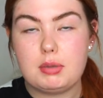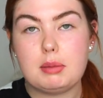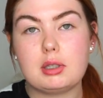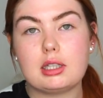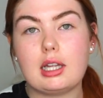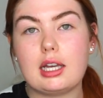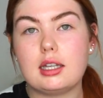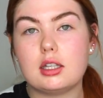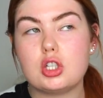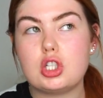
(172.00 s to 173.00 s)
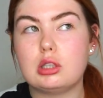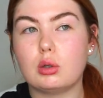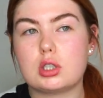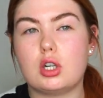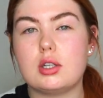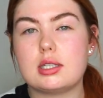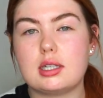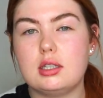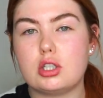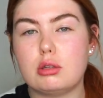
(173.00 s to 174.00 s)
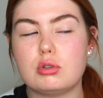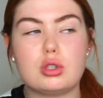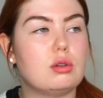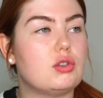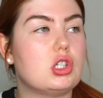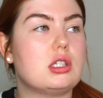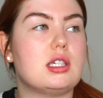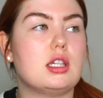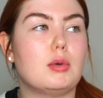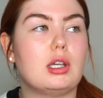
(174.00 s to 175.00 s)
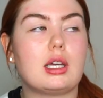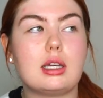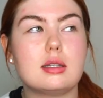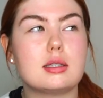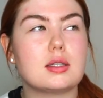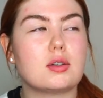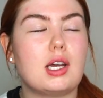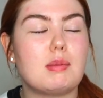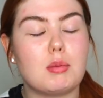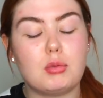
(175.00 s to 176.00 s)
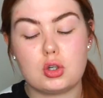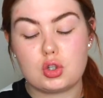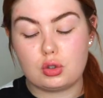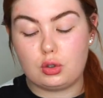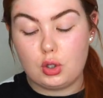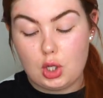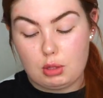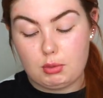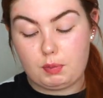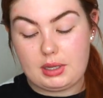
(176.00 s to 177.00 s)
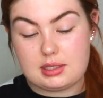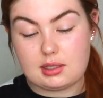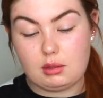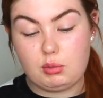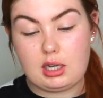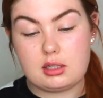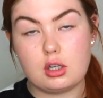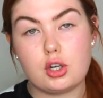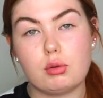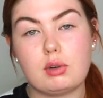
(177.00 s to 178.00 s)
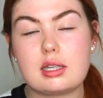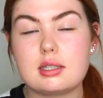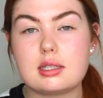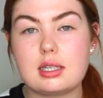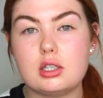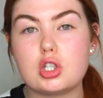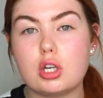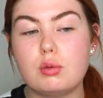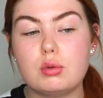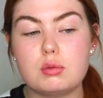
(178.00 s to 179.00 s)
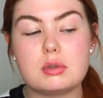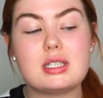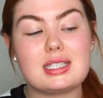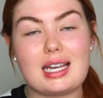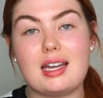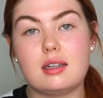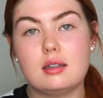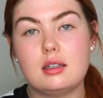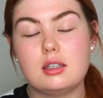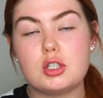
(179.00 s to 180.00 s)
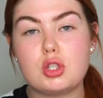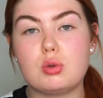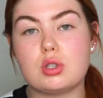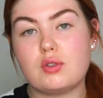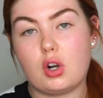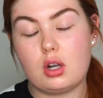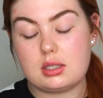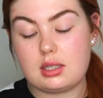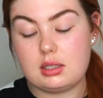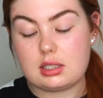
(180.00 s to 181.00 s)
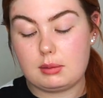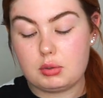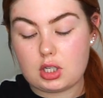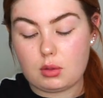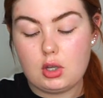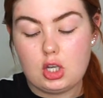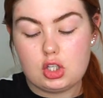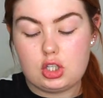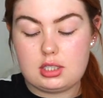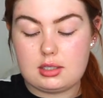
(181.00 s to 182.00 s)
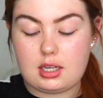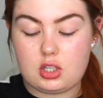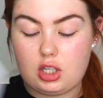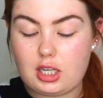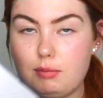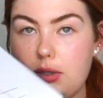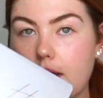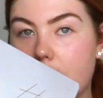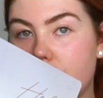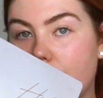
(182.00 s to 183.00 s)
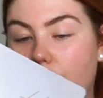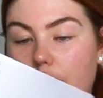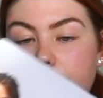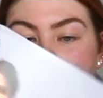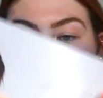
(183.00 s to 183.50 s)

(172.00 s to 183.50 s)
people had like, she'd looked at our skin tones. Don't know if she'd seen them on like Instagram, I'm not sure, but basically we had our own like skin tone tan suited for our skin type. So she gave me natural honey,